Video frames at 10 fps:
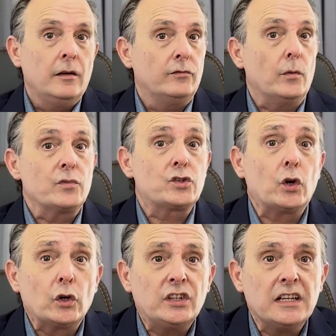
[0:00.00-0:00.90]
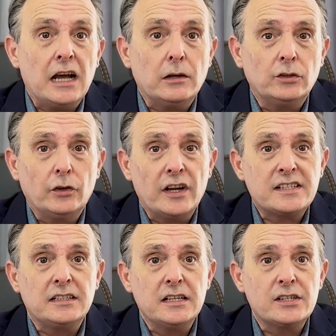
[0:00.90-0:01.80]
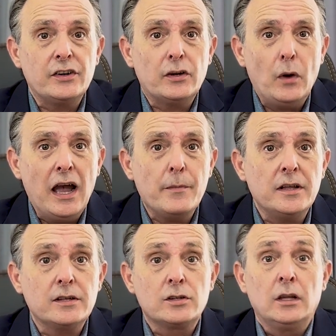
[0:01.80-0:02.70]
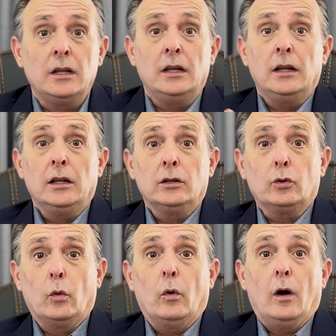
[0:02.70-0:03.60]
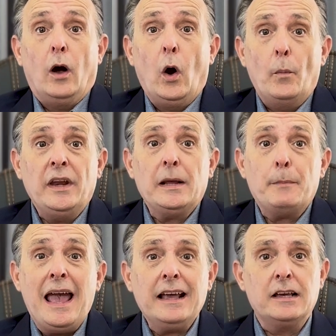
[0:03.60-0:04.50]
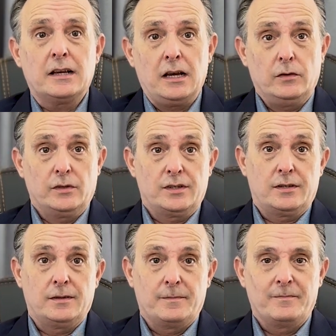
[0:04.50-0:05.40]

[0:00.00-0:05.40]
from sorting out your residency requirements to opening bank accounts.